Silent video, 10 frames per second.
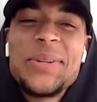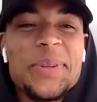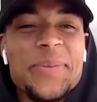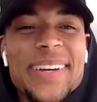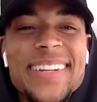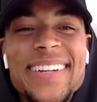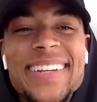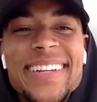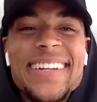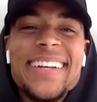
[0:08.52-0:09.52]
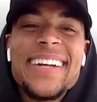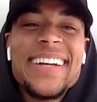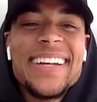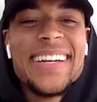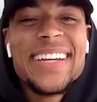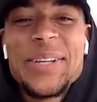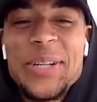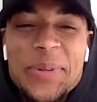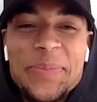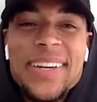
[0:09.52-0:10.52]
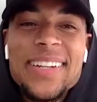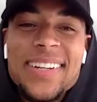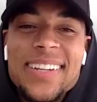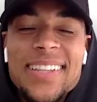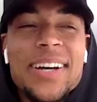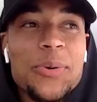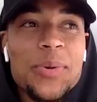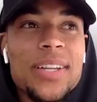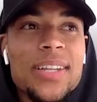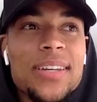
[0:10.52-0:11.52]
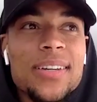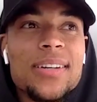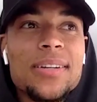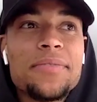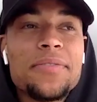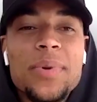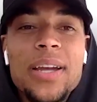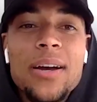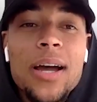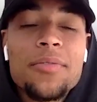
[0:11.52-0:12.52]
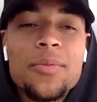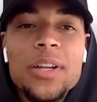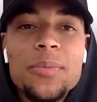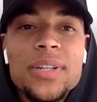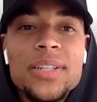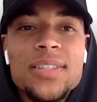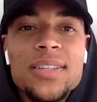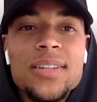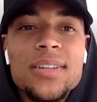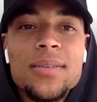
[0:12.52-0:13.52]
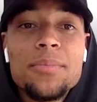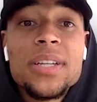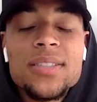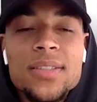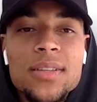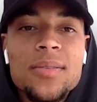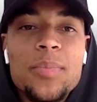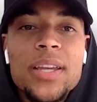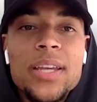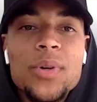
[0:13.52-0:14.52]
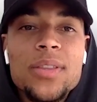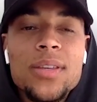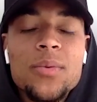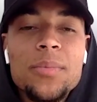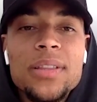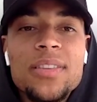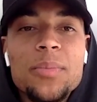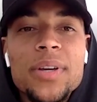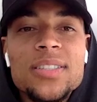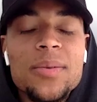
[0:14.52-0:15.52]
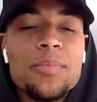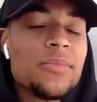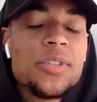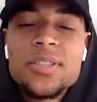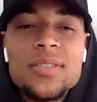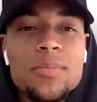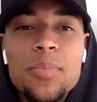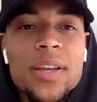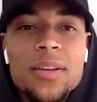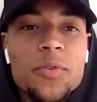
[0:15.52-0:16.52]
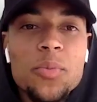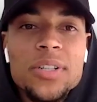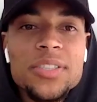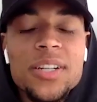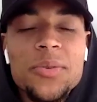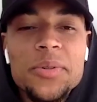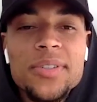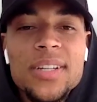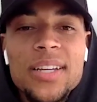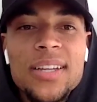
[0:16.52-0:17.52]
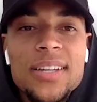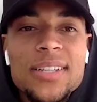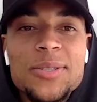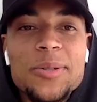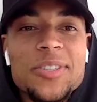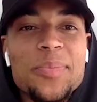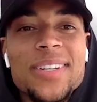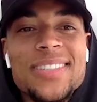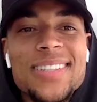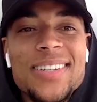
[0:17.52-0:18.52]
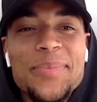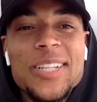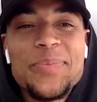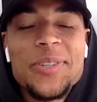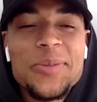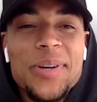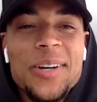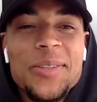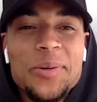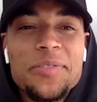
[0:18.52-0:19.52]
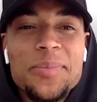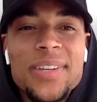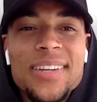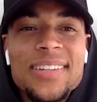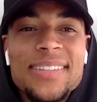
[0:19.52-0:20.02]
Couldn't be better. Couldn't be better. Now, really, uh, for me, I, have really missed uh, missed playing with uh, with my teammates and just playing football in general. So it's the best uh, best possible outcome for me